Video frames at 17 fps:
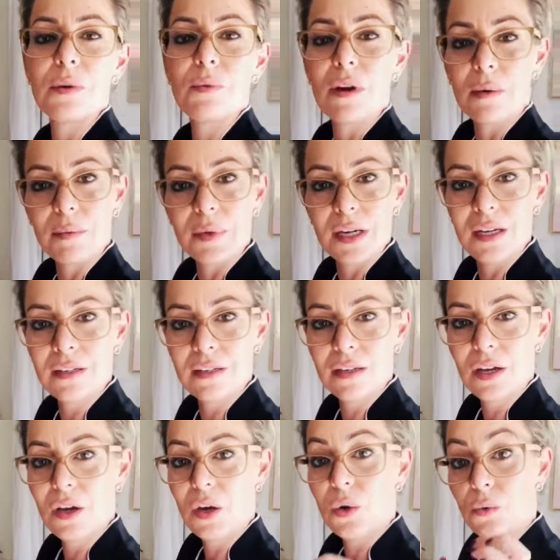we rub in
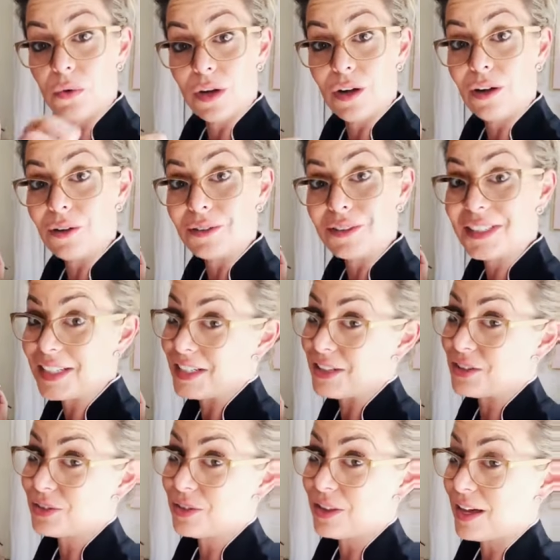will hold
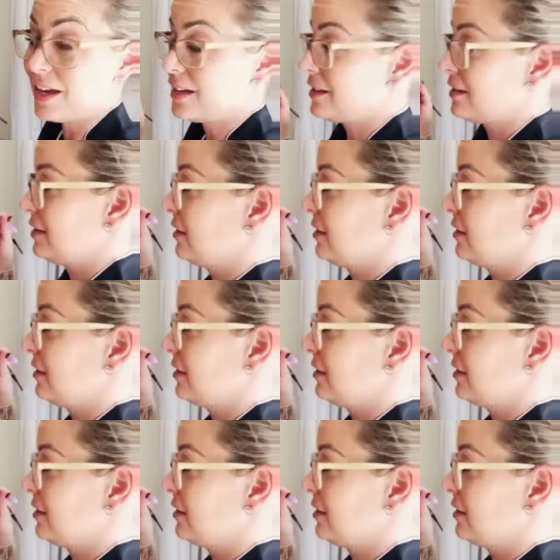into that,